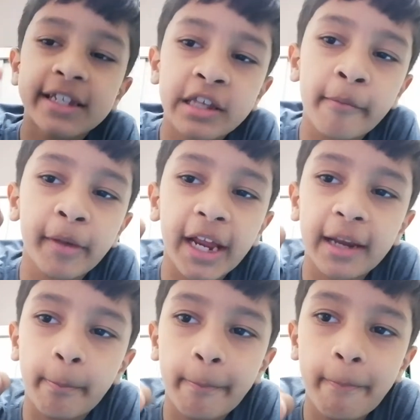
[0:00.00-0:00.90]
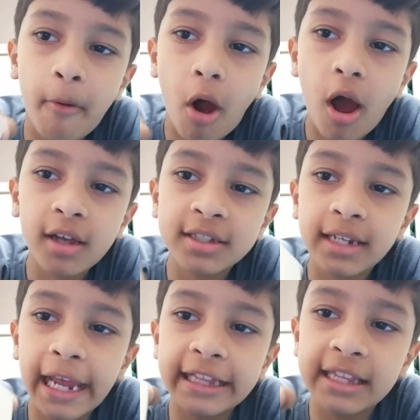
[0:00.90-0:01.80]
some kind of box
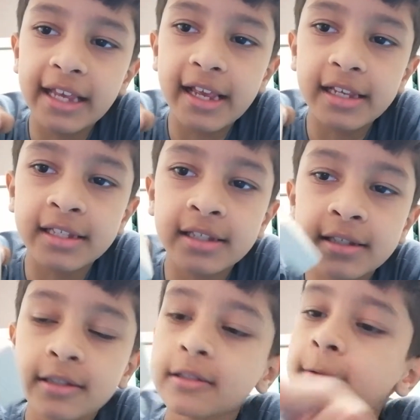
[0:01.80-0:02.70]
like this.